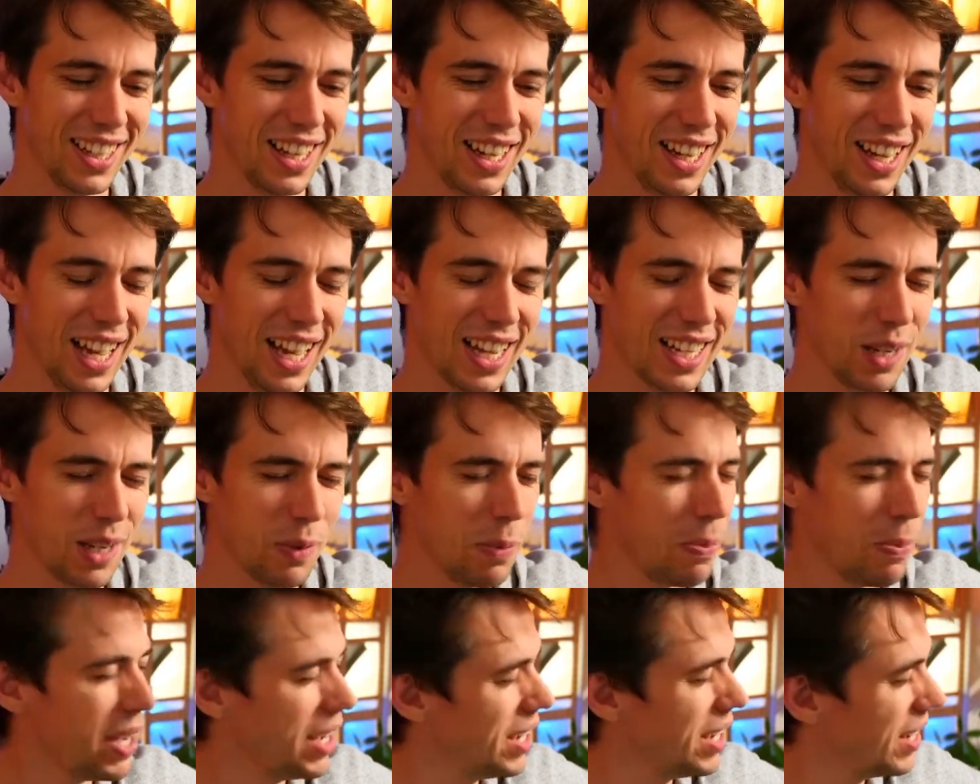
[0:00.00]
And then we
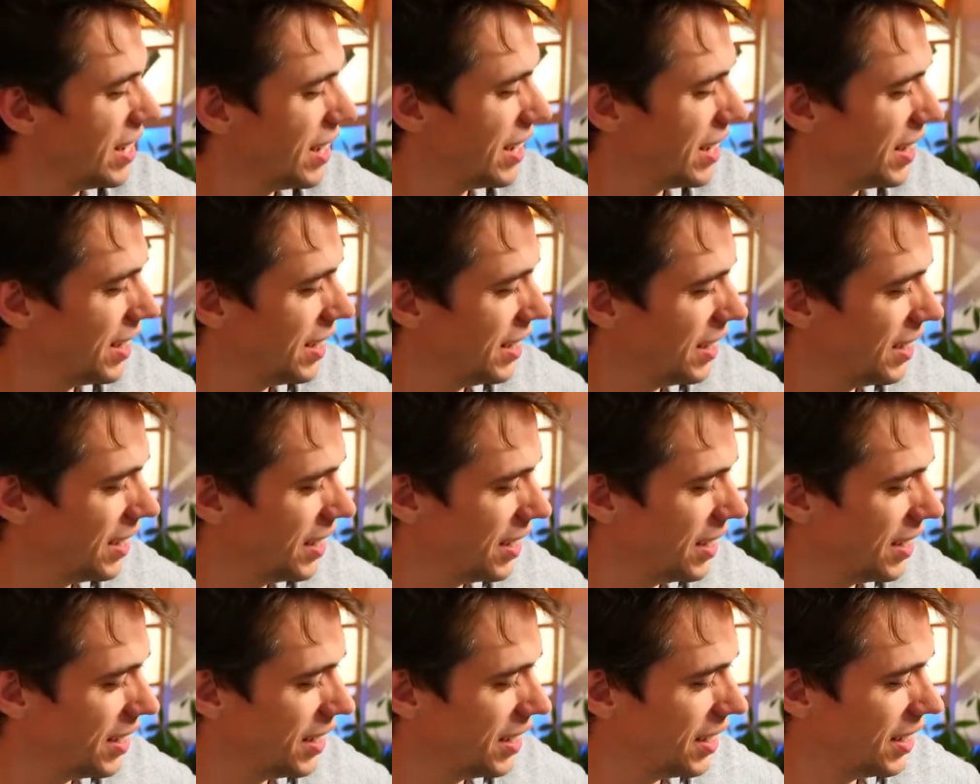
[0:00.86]
pay
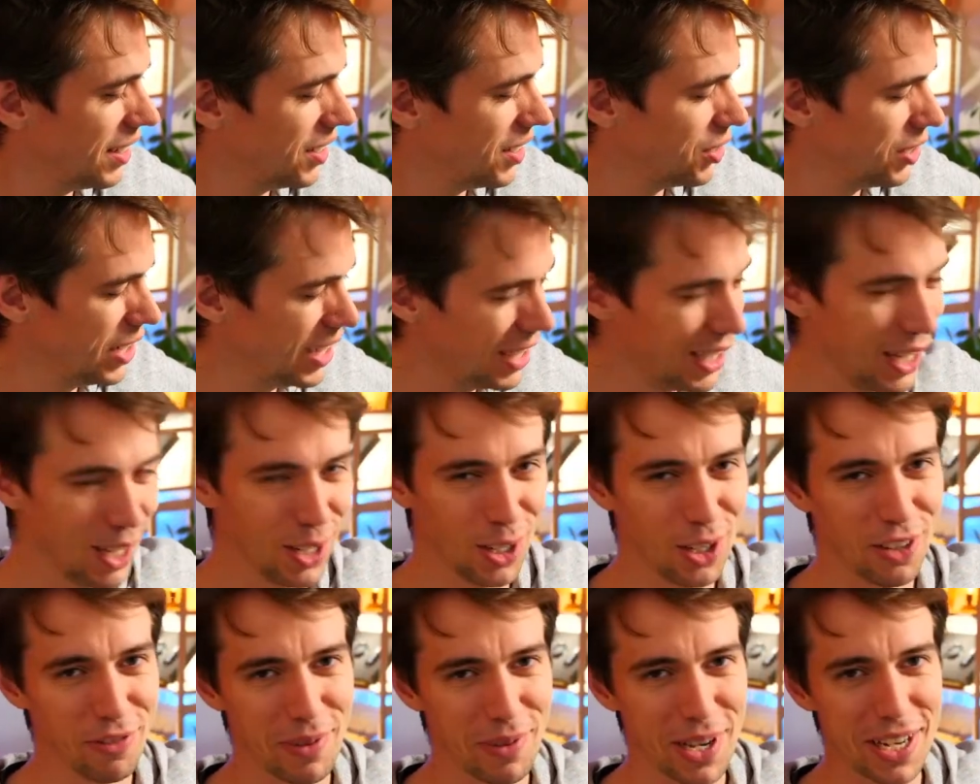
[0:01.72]
really a
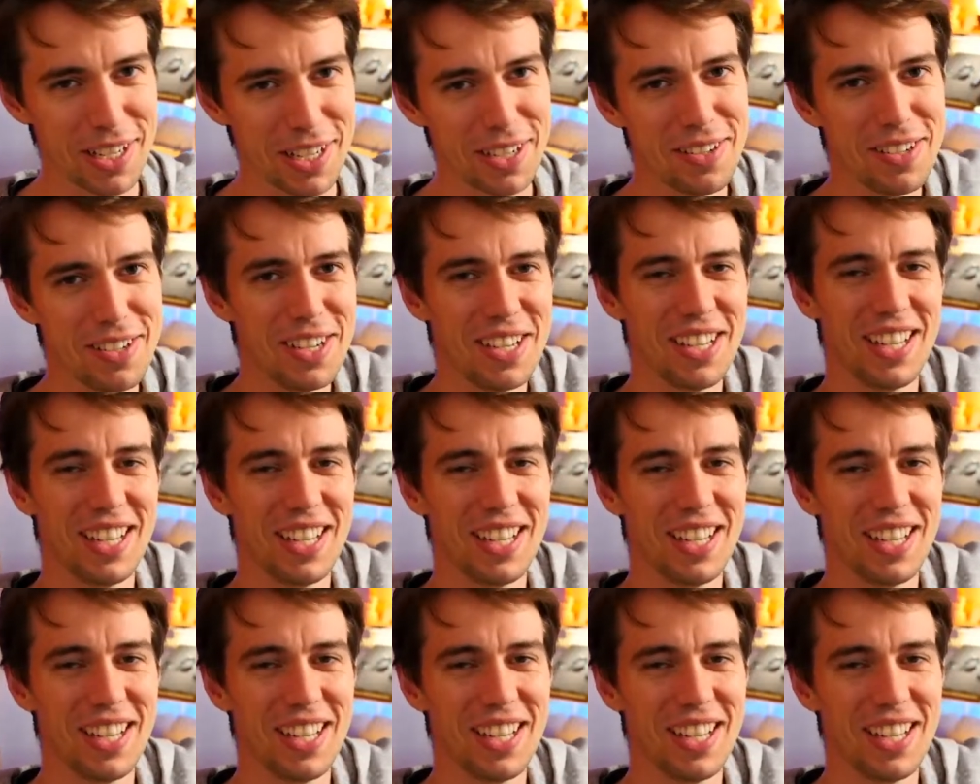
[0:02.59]
lot of money